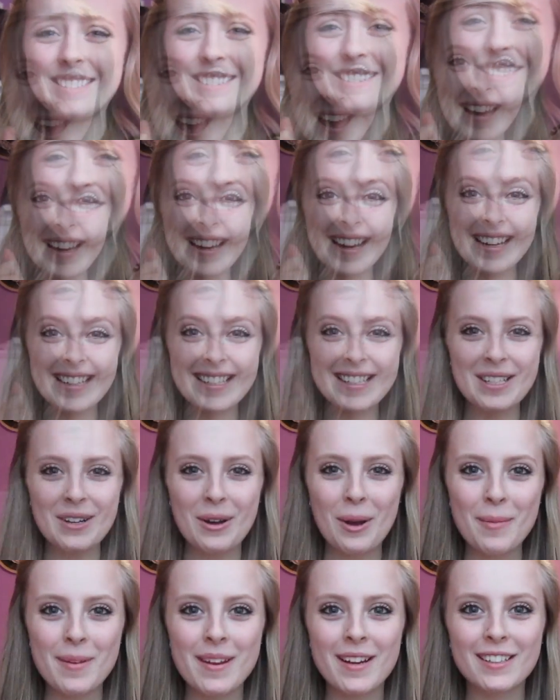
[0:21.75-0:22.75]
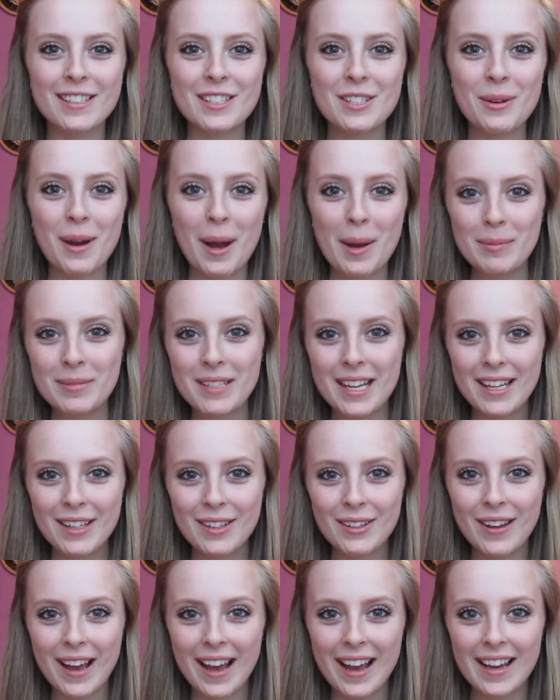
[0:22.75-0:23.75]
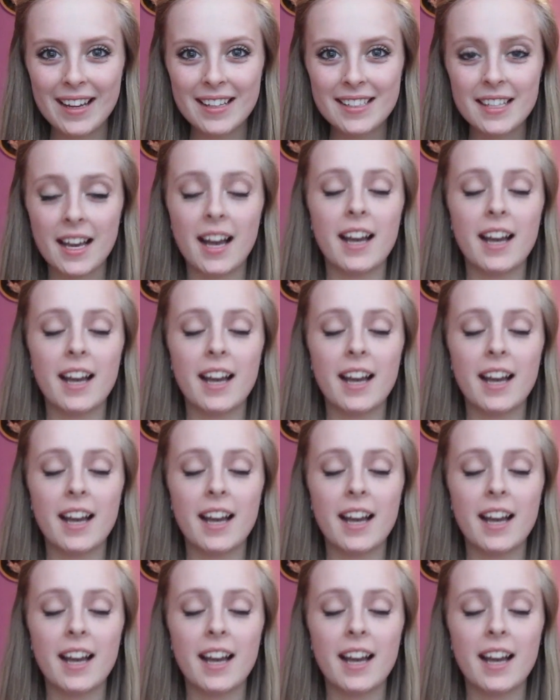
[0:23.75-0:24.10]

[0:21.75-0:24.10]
Hey guys, so I'm here to update you guys.